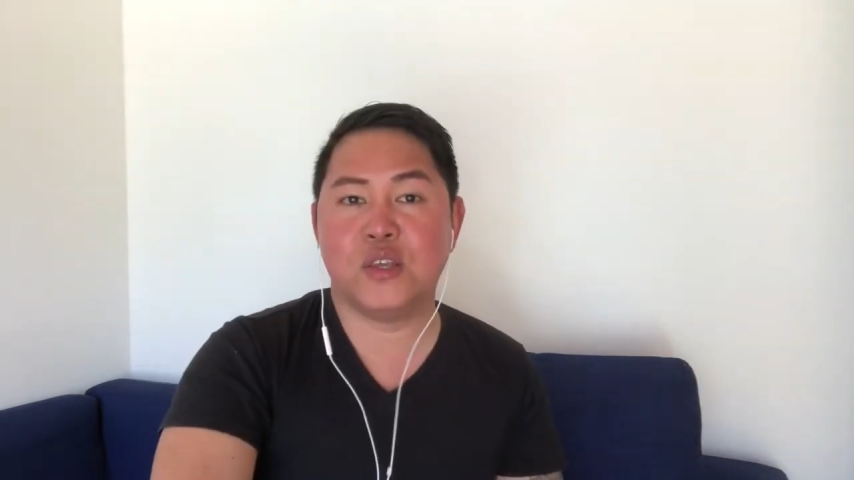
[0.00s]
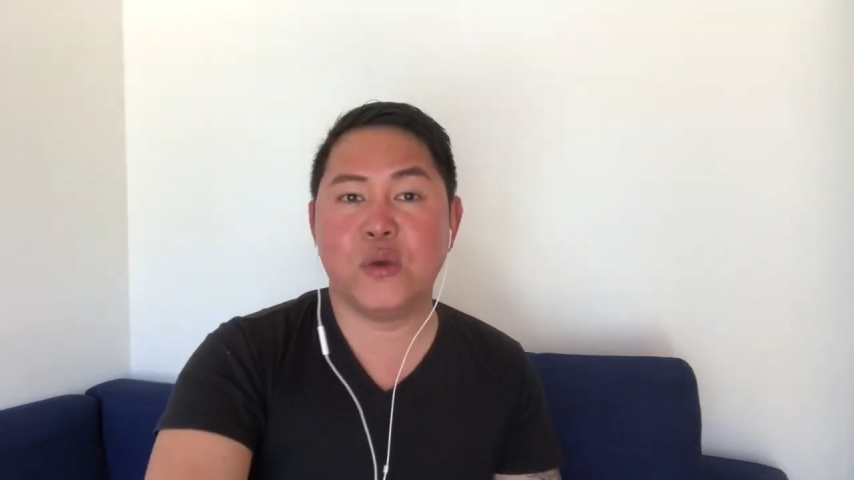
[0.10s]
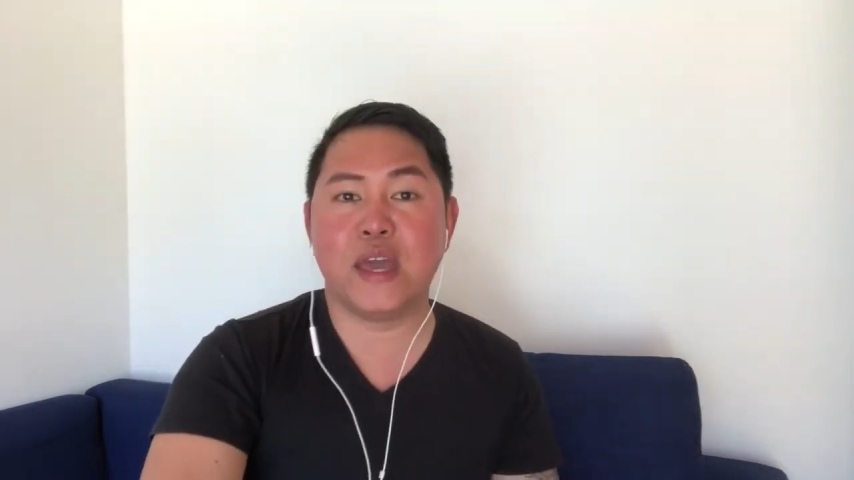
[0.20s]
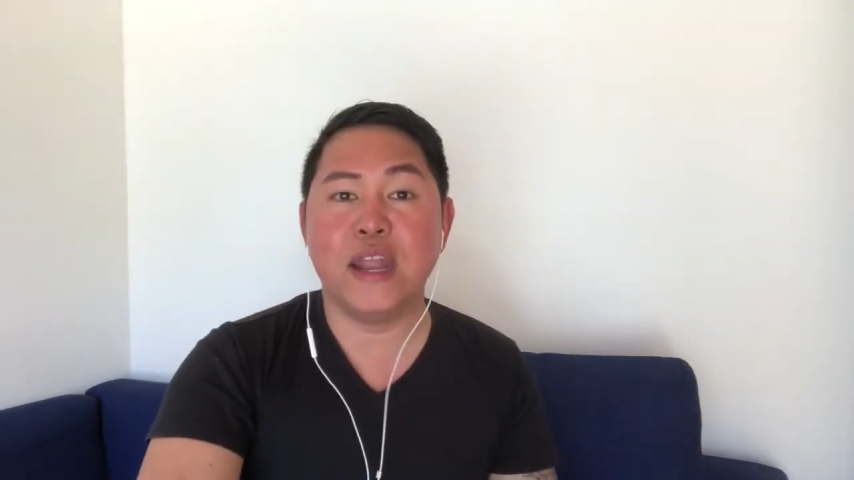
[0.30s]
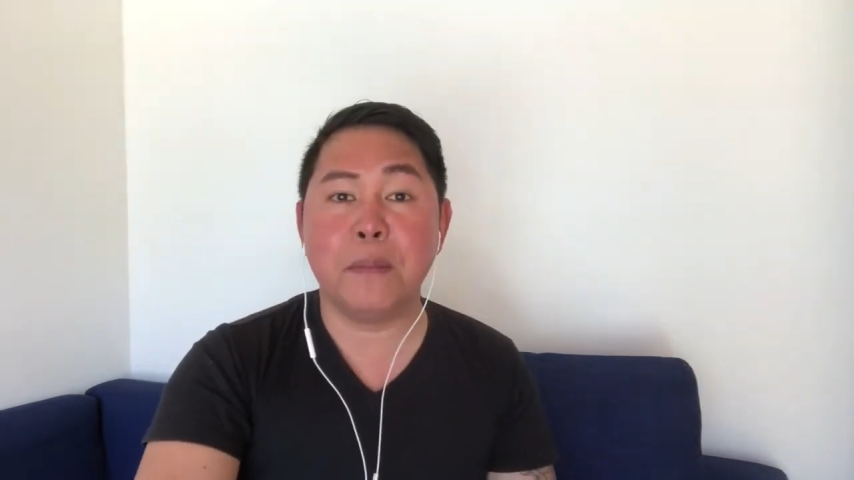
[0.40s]
you
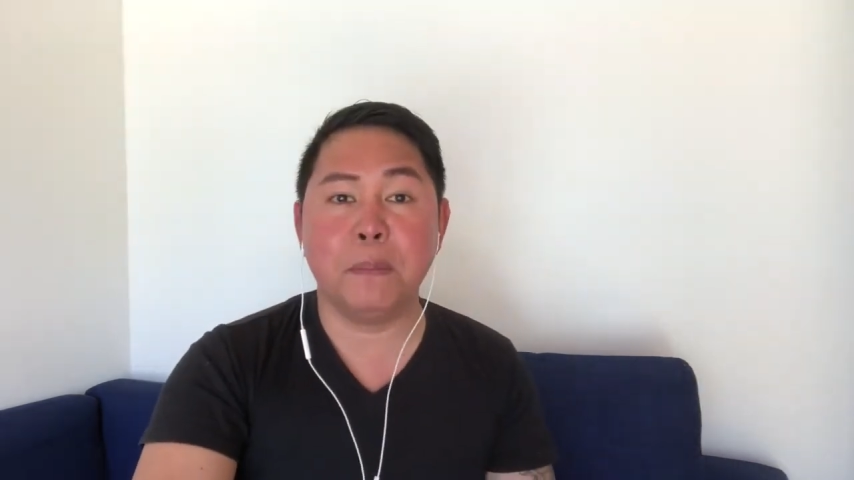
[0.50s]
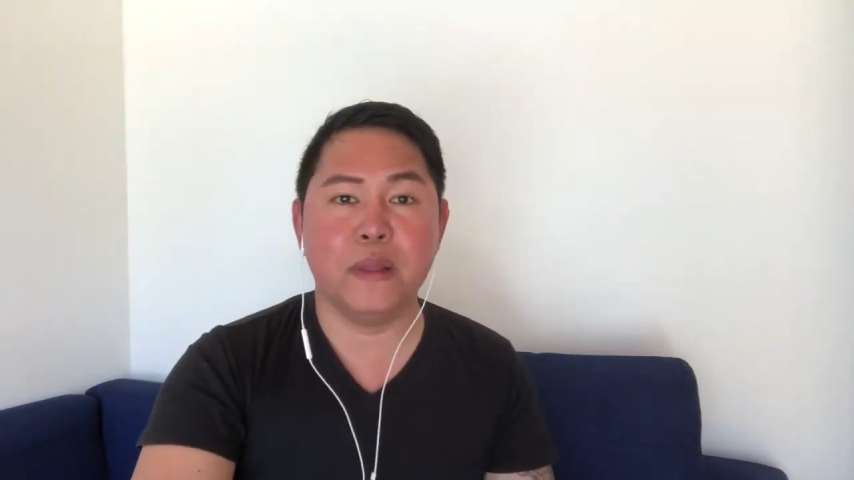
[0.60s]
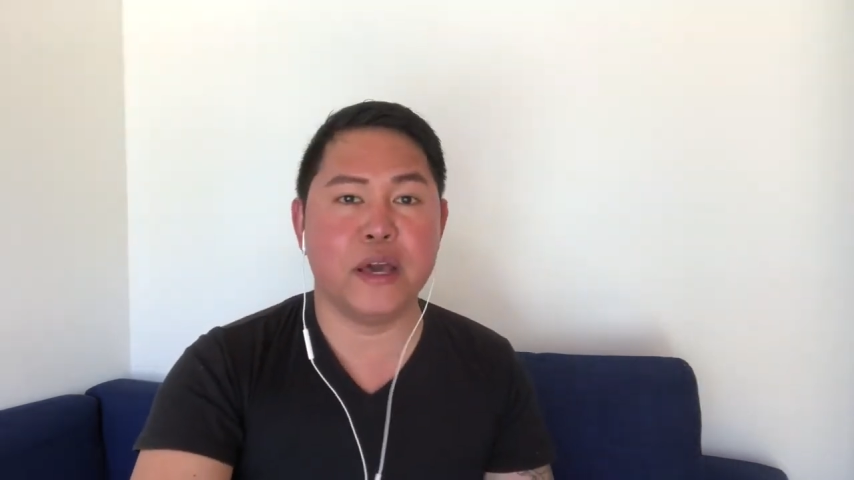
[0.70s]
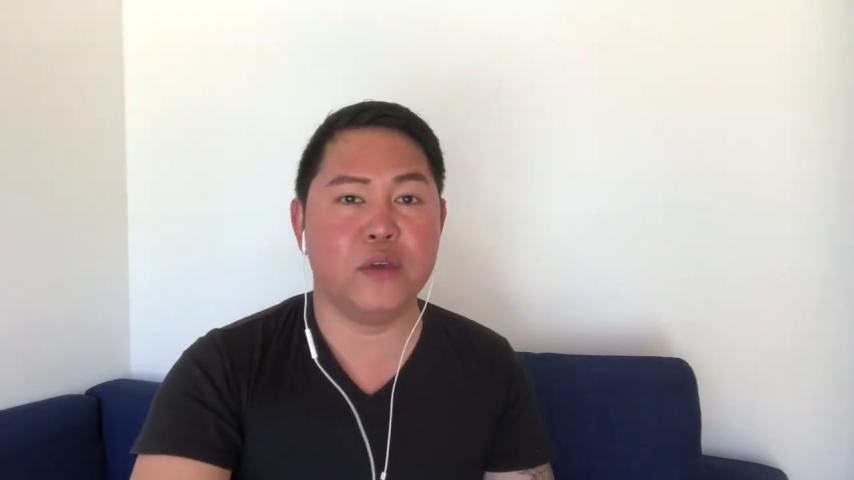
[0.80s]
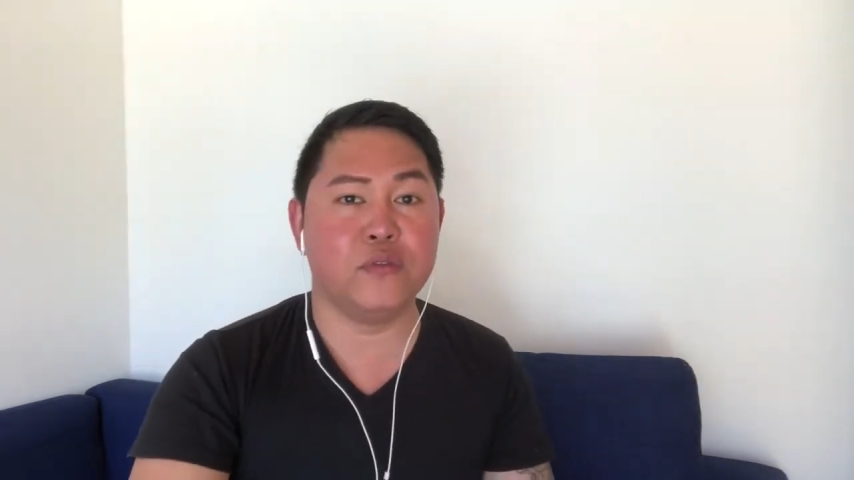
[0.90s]
can
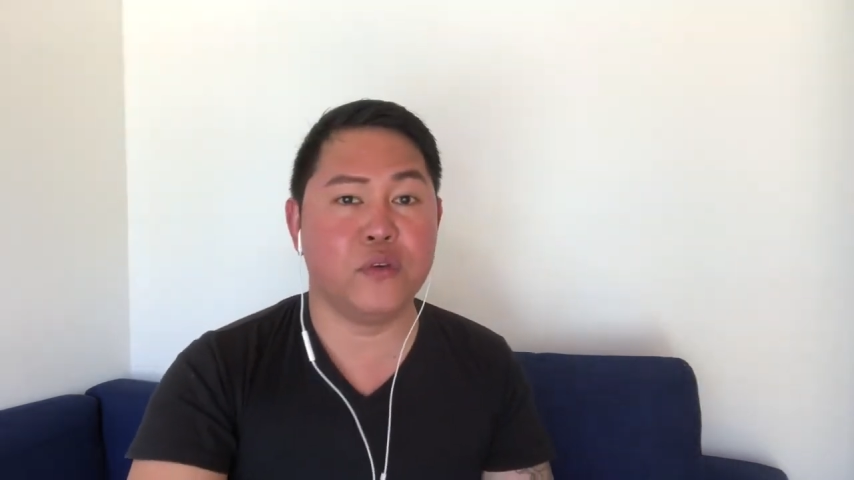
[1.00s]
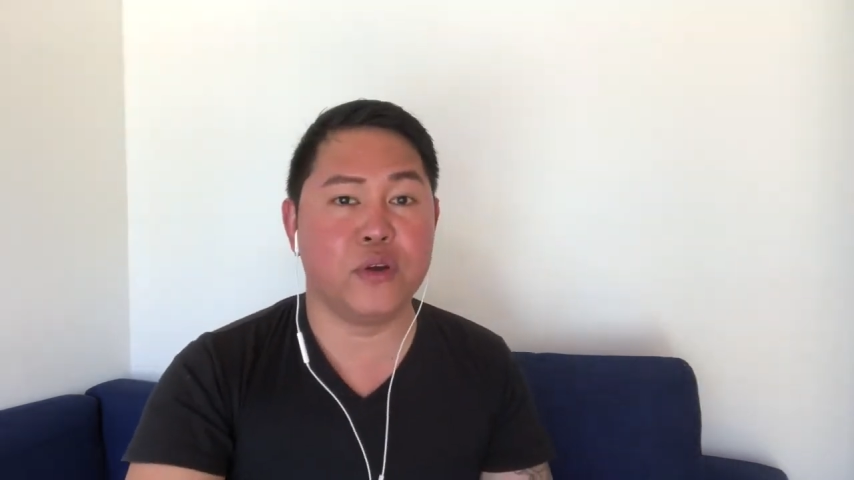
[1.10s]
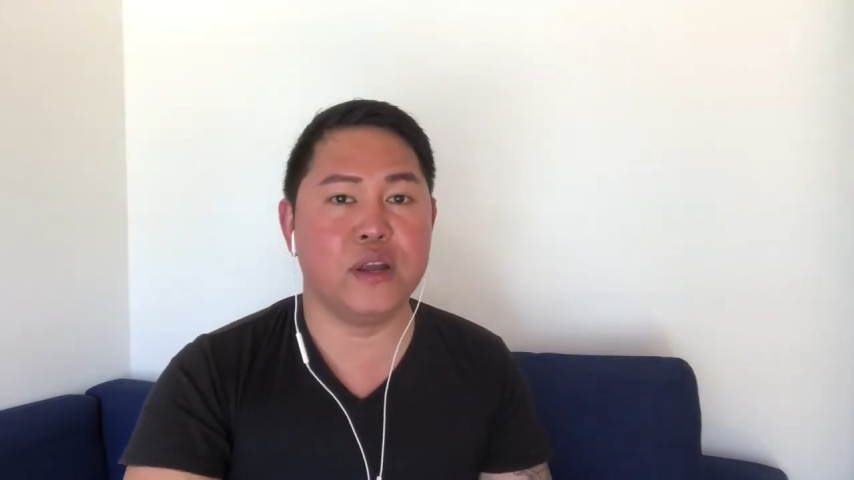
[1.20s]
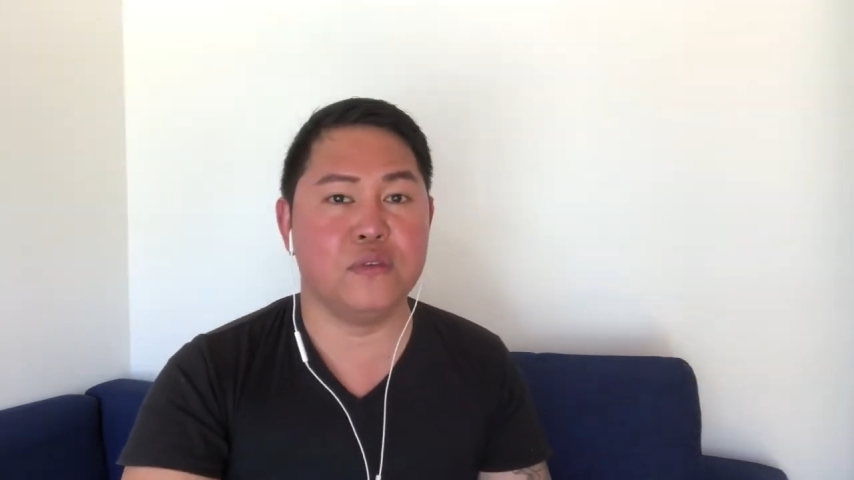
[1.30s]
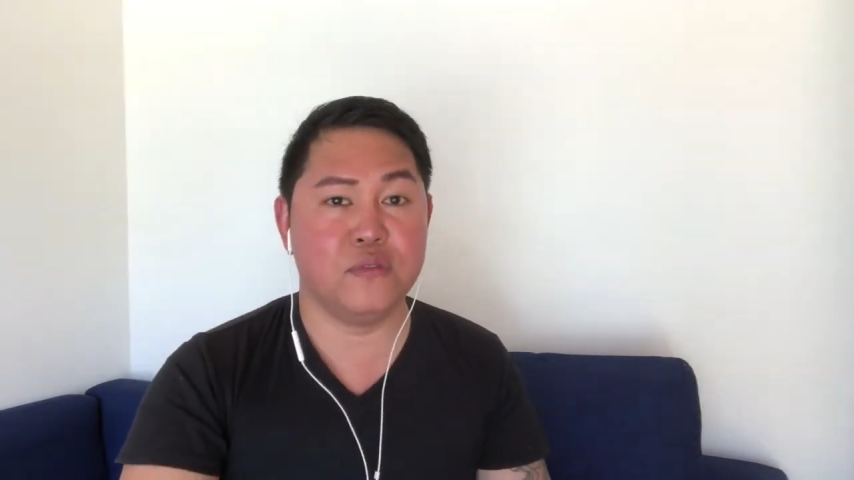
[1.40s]
apply for
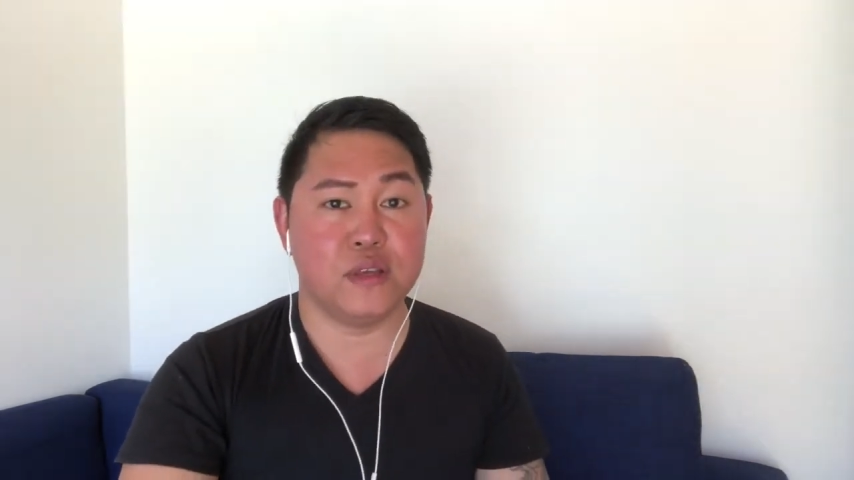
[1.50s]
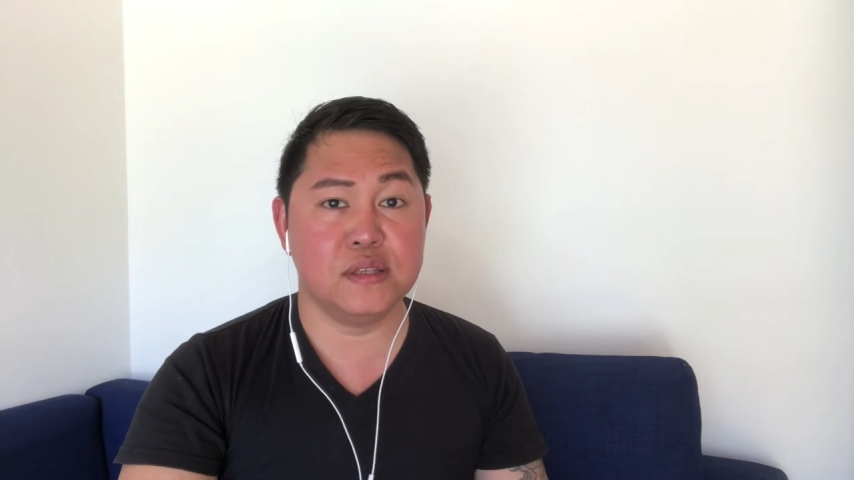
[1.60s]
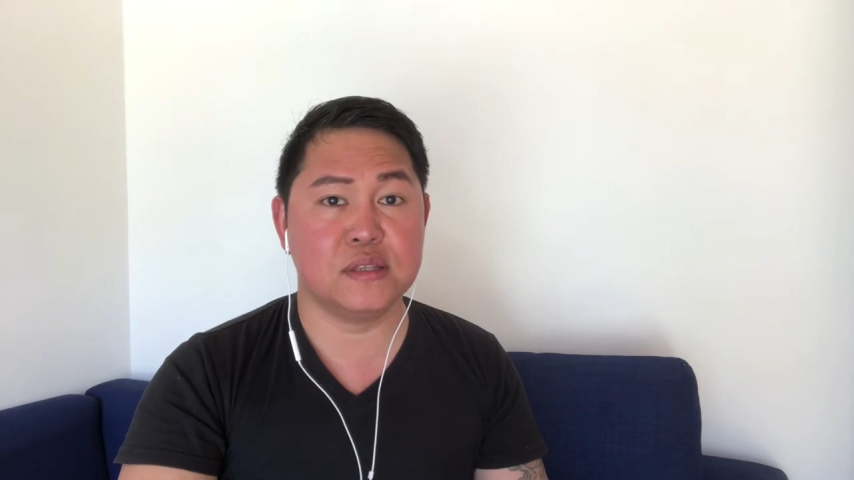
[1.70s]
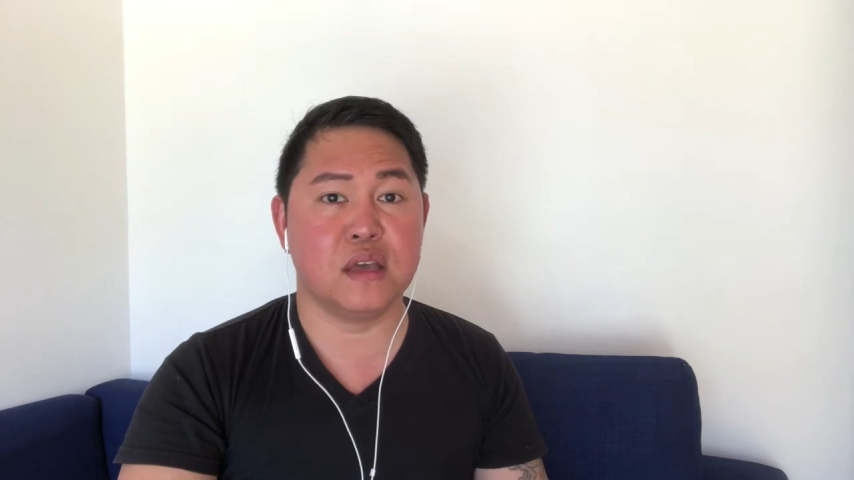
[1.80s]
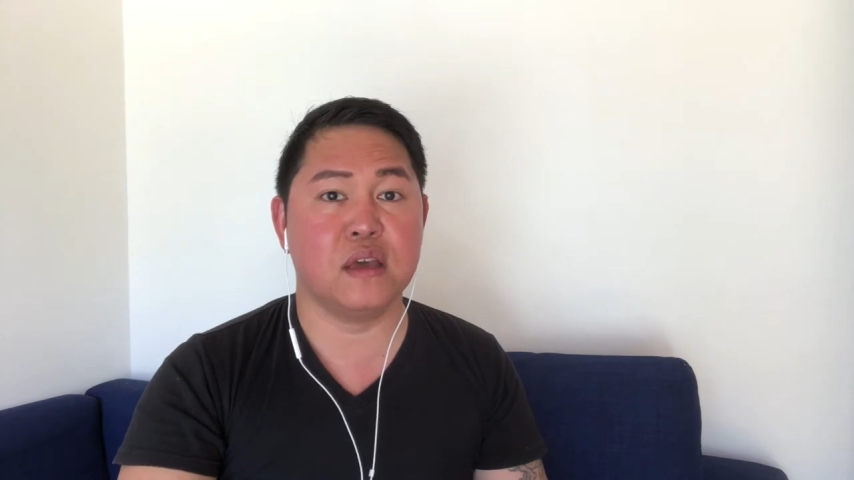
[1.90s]
a
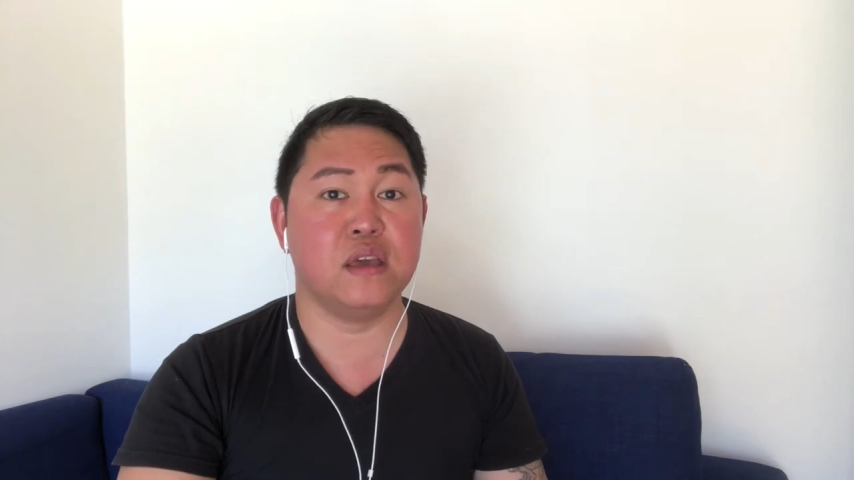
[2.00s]
visa